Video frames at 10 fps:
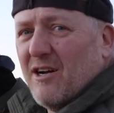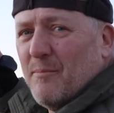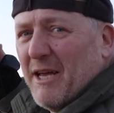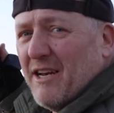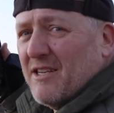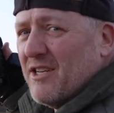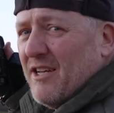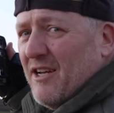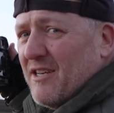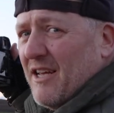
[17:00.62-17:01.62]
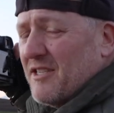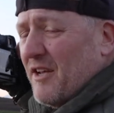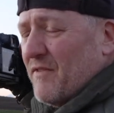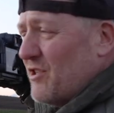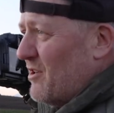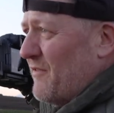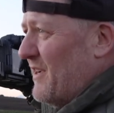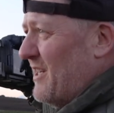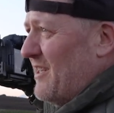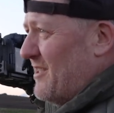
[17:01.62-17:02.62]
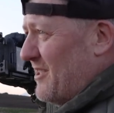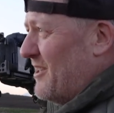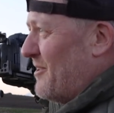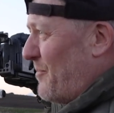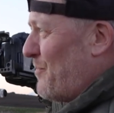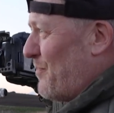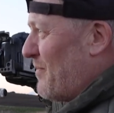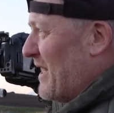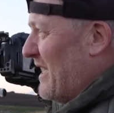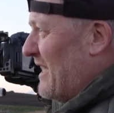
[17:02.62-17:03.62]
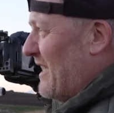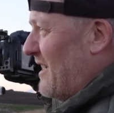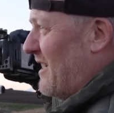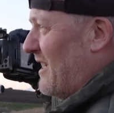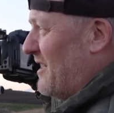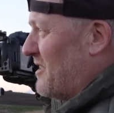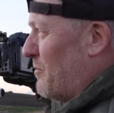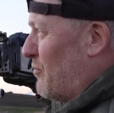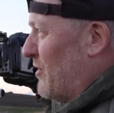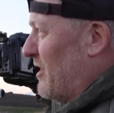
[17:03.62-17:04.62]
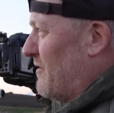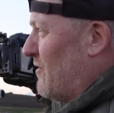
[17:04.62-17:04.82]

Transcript: Man, I tell you, landscape photography, it is a brilliant